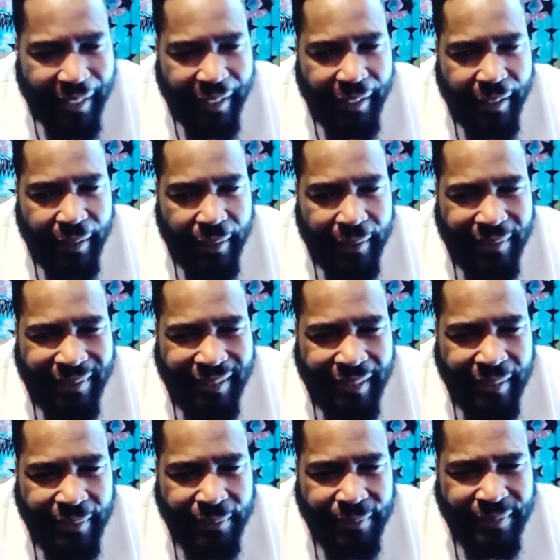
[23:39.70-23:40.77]
At the end of
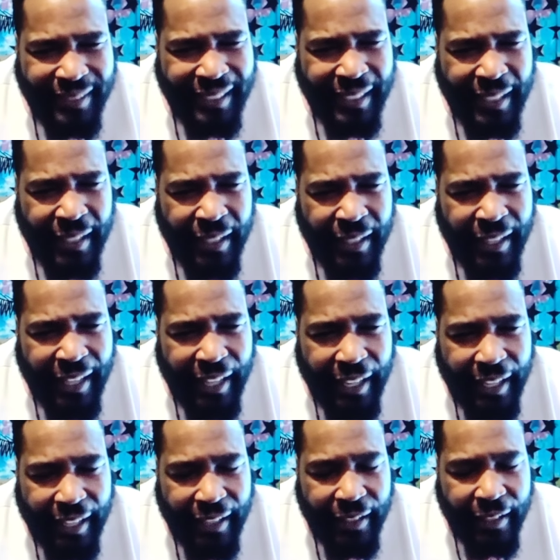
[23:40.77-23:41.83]
the day,
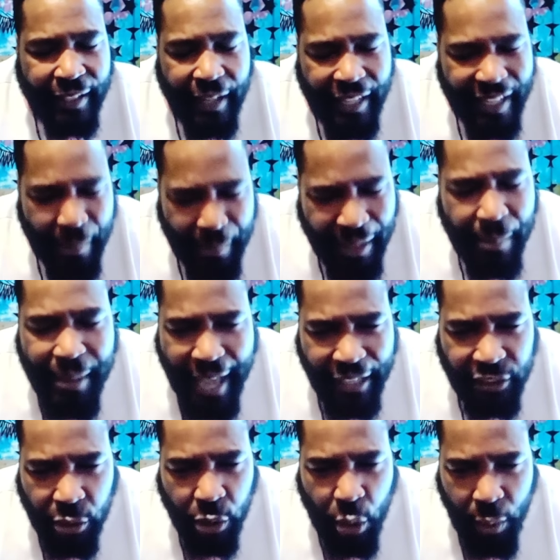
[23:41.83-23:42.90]
I mean, yeah. Let me
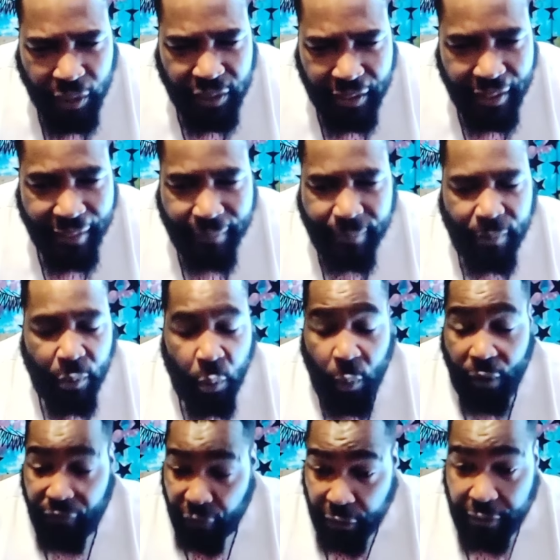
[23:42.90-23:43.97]
ask you a question.
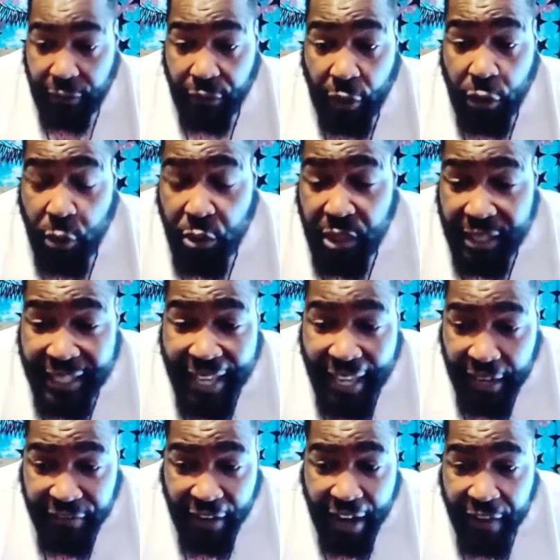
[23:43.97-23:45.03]
Well, first of all, you just
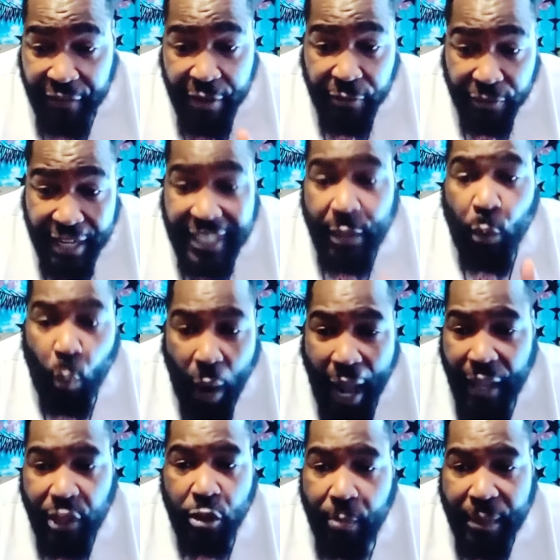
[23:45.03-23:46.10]
gave every reason
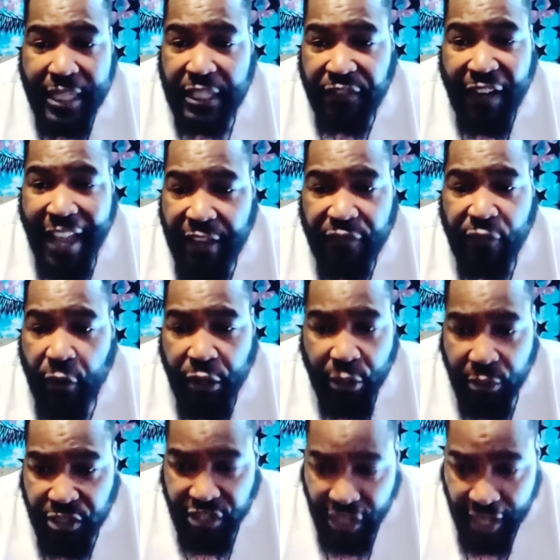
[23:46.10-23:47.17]
why you must fight for
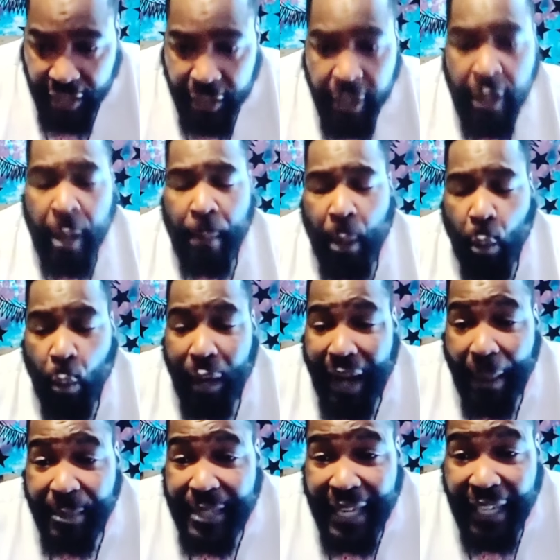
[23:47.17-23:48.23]
your son. But what
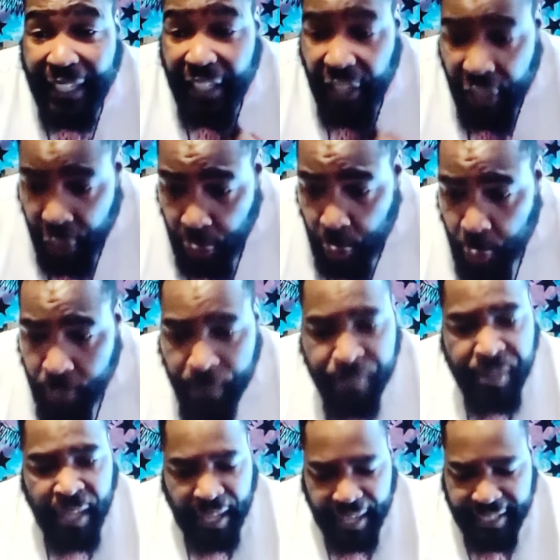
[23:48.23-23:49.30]
I'm telling you,
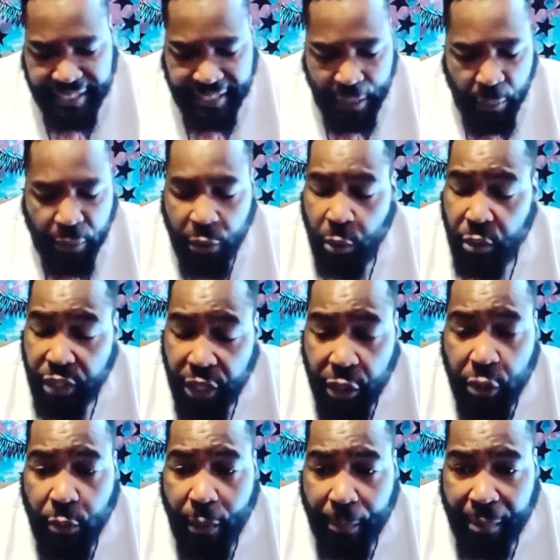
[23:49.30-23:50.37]
as someone who
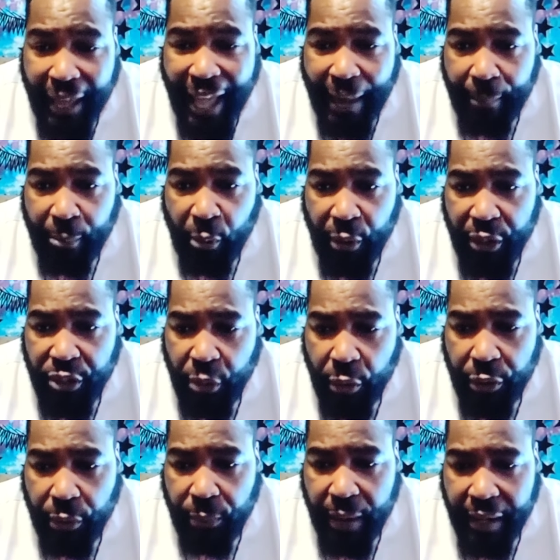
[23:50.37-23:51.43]
deals with black boys
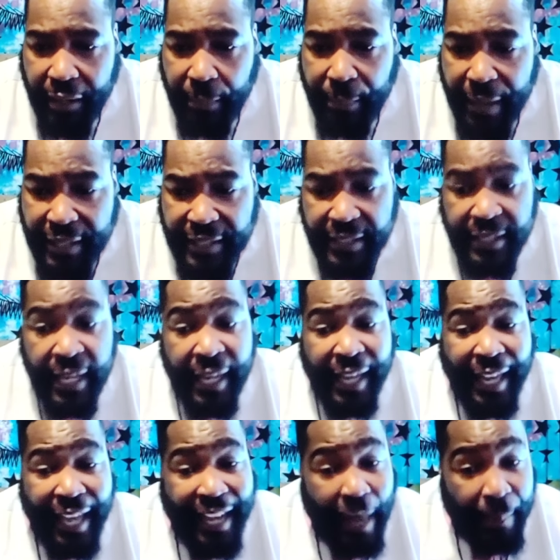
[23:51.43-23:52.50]
on a regular basis,
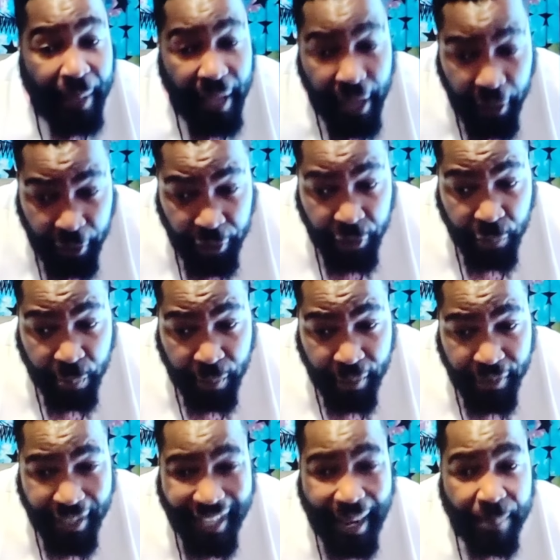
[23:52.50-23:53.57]
and I'm hearing you,
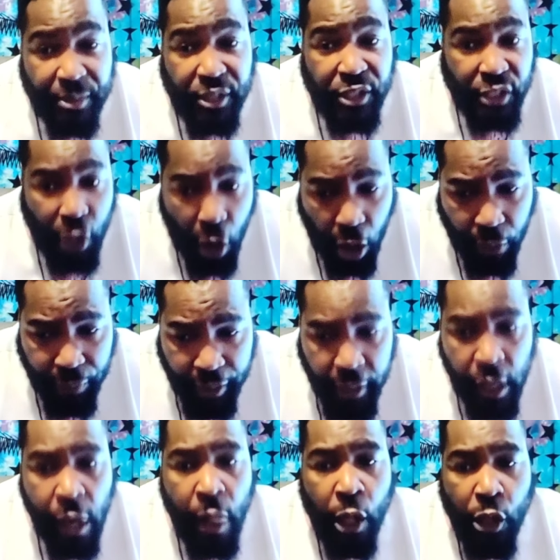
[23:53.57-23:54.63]
brother, and I'm
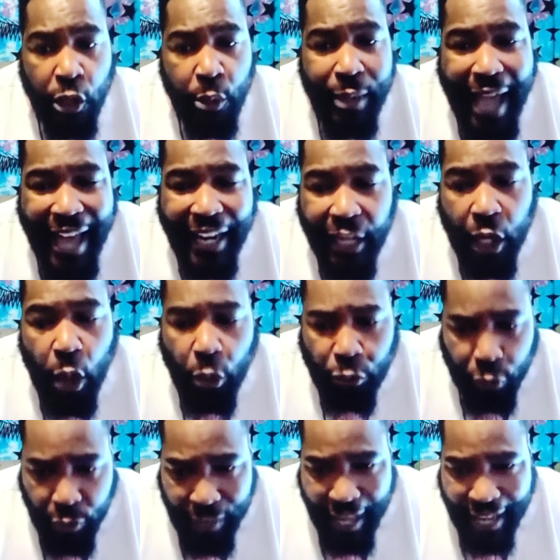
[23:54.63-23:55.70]
sorry you got to go
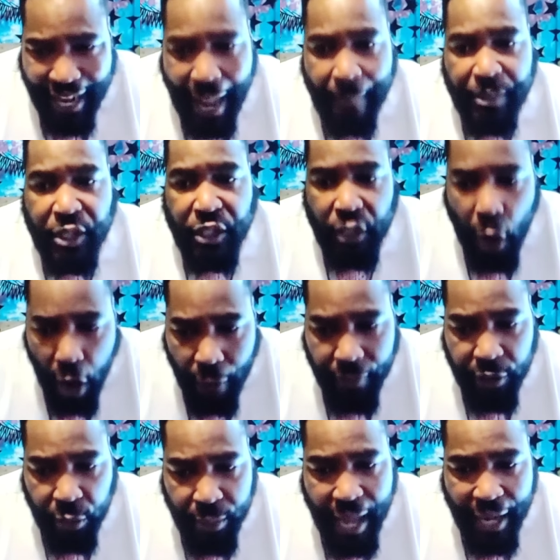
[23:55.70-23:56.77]
through that. I'm
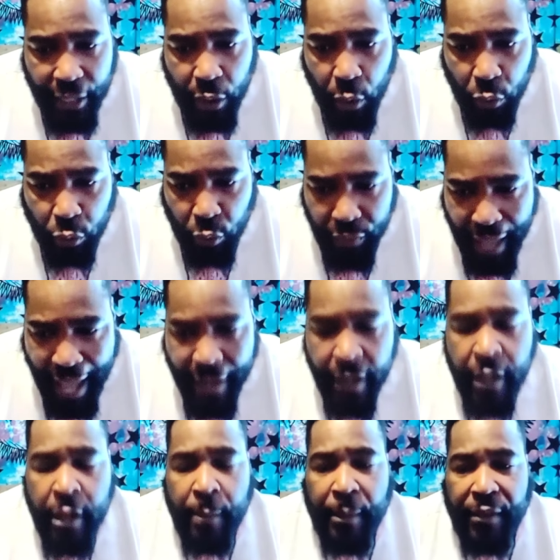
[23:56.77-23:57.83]
sorry you got to go through that.
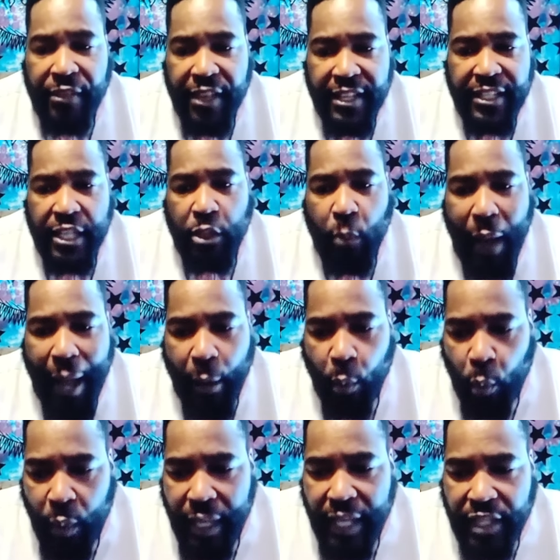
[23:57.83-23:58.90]
But this is
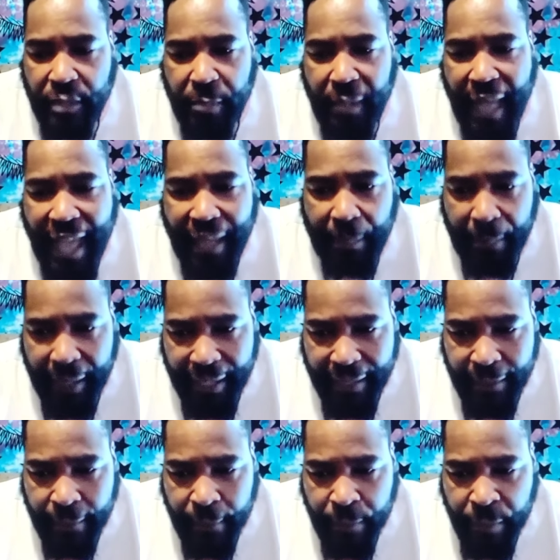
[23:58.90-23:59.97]
why we as black men